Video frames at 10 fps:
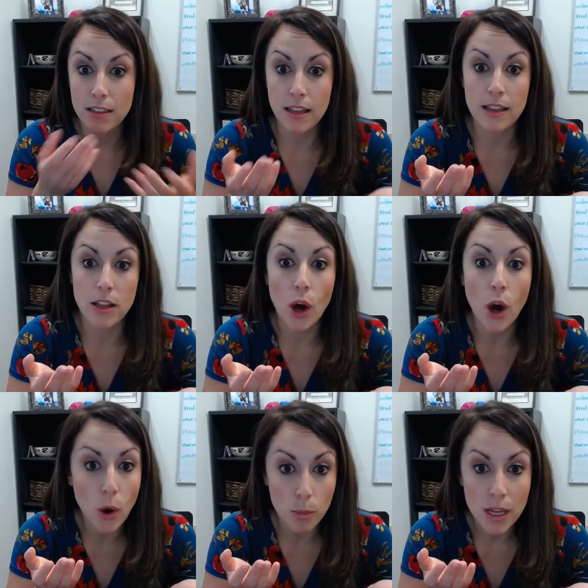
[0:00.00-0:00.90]
in the
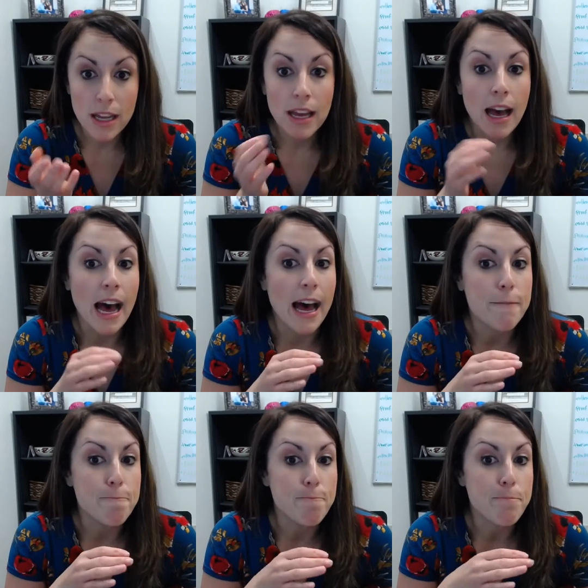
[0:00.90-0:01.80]
home
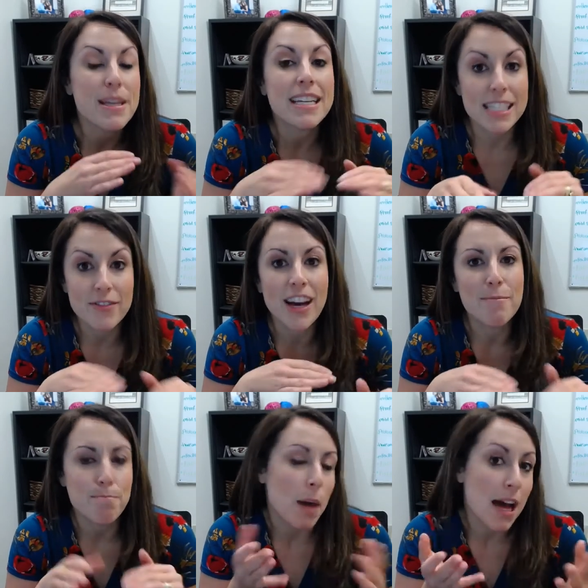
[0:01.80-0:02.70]
because of
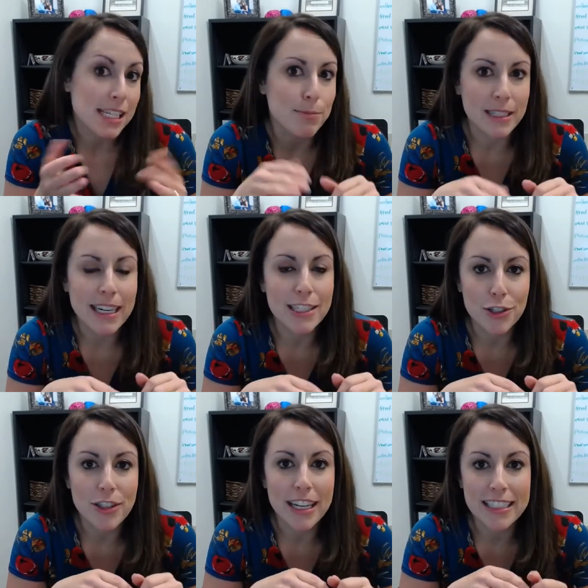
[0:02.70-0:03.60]
possibly
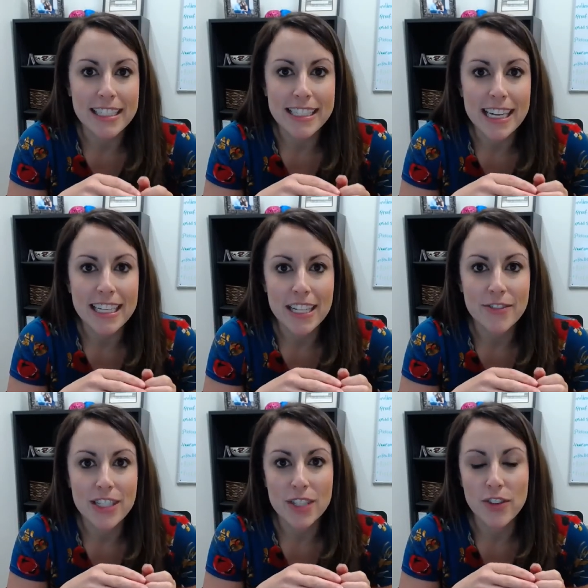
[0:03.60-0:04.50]
underlying executive
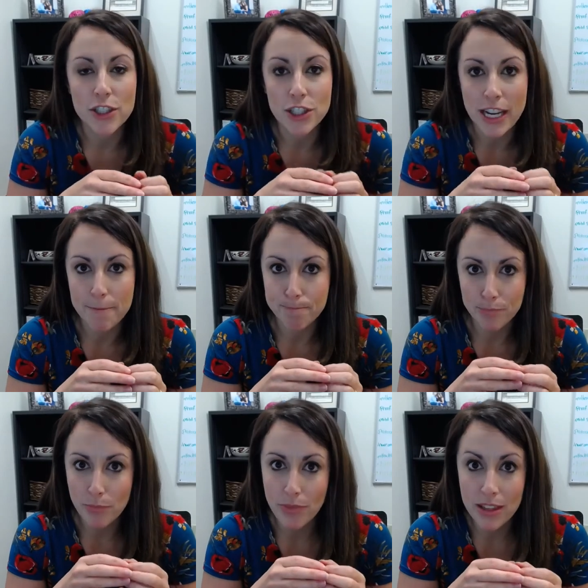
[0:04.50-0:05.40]
dysfunction.
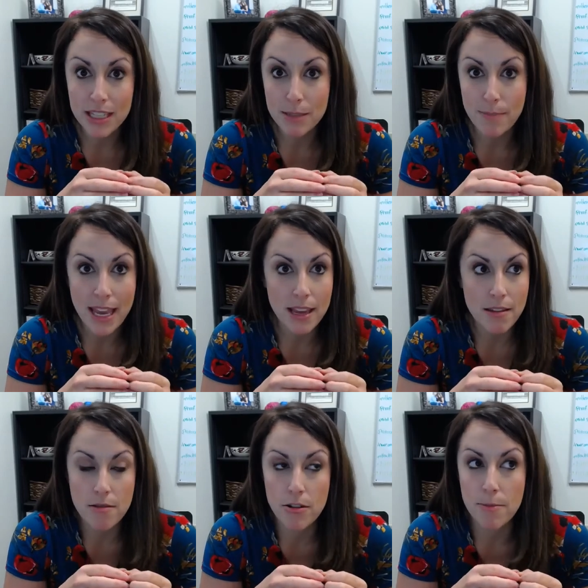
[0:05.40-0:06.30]
And this
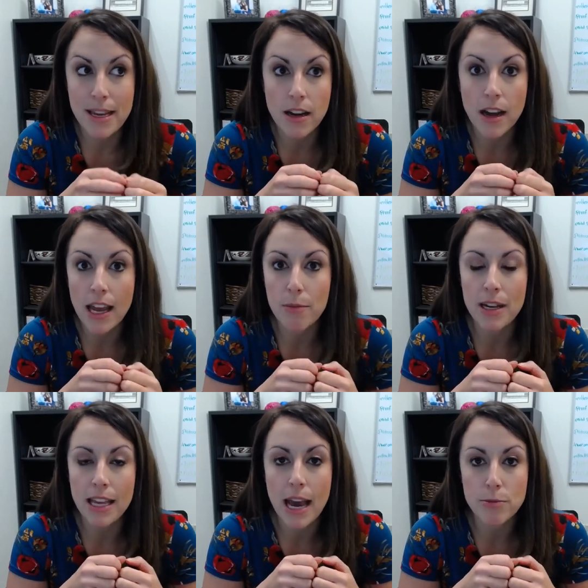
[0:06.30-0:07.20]
may or may not have
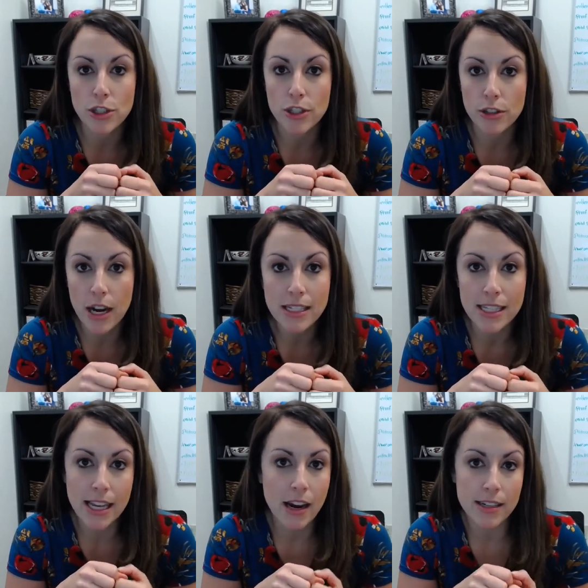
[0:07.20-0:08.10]
been captured across the
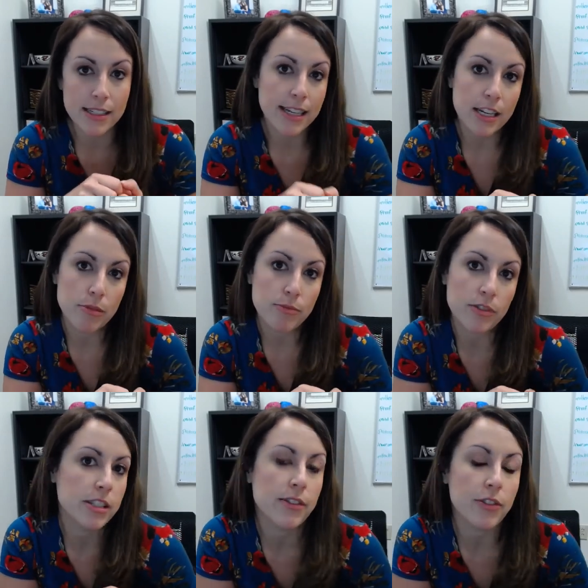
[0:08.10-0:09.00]
care continuum
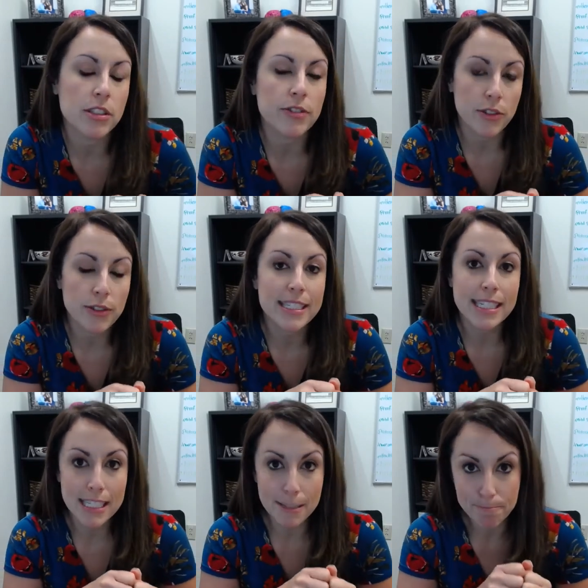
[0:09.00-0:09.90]
for several different
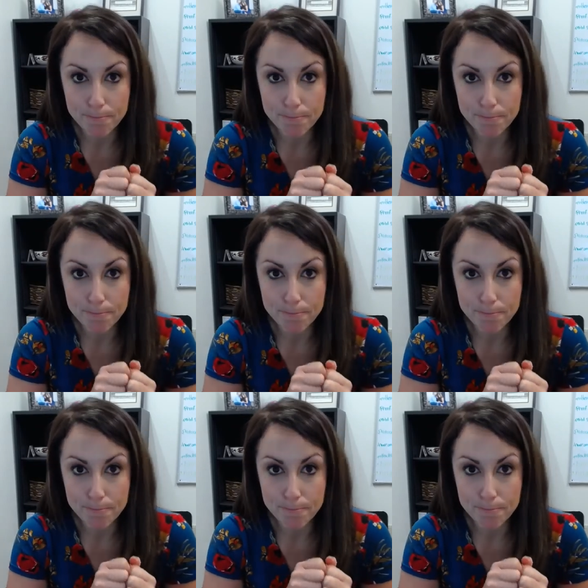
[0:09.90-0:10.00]
reasons.